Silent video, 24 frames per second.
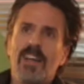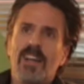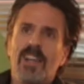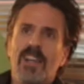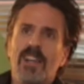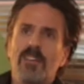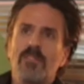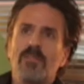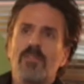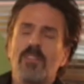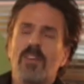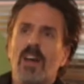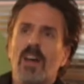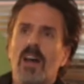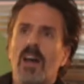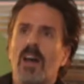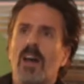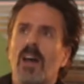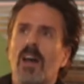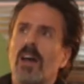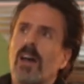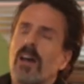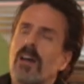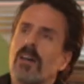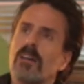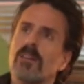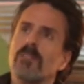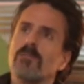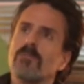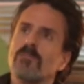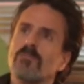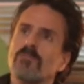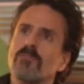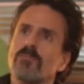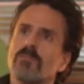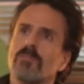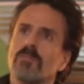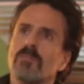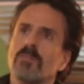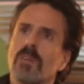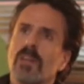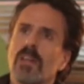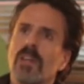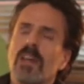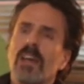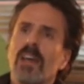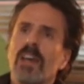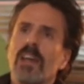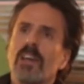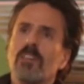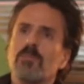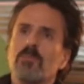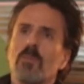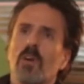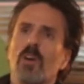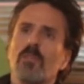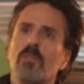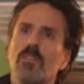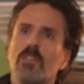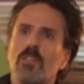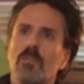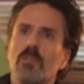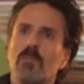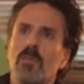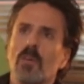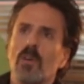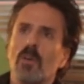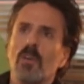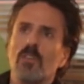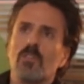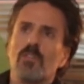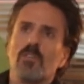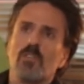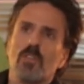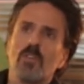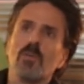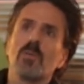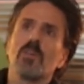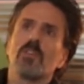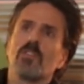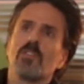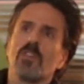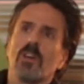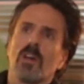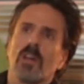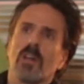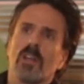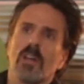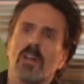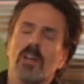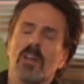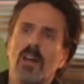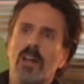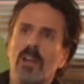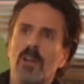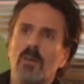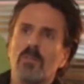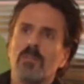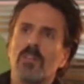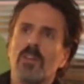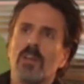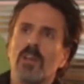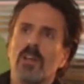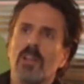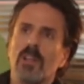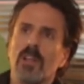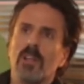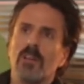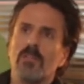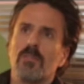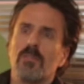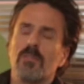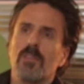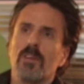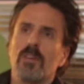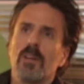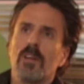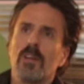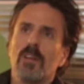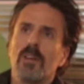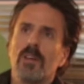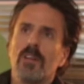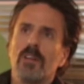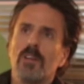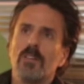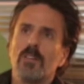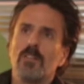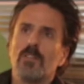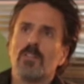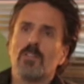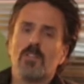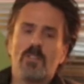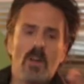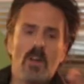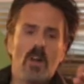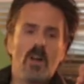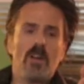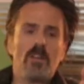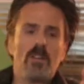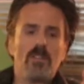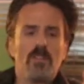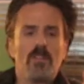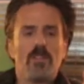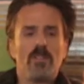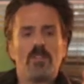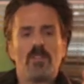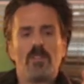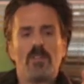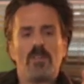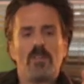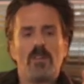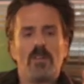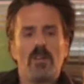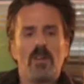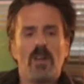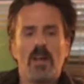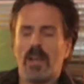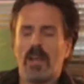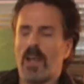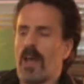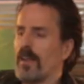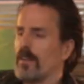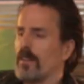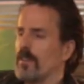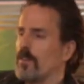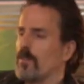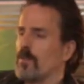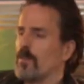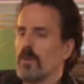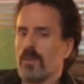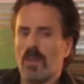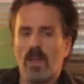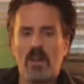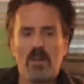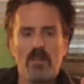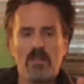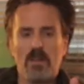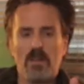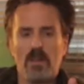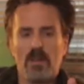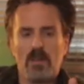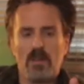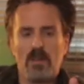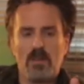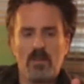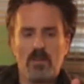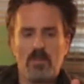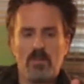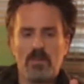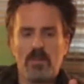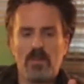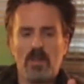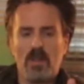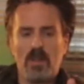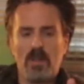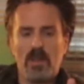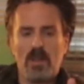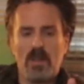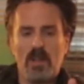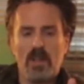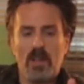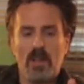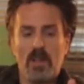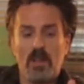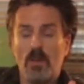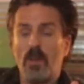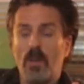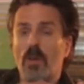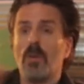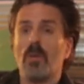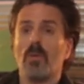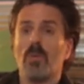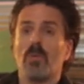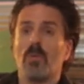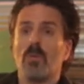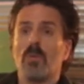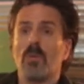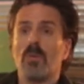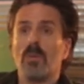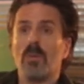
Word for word: Cliff, uh, mm, he's more of a support to a journey. I don't think Cliff starts and ends with anything particularly new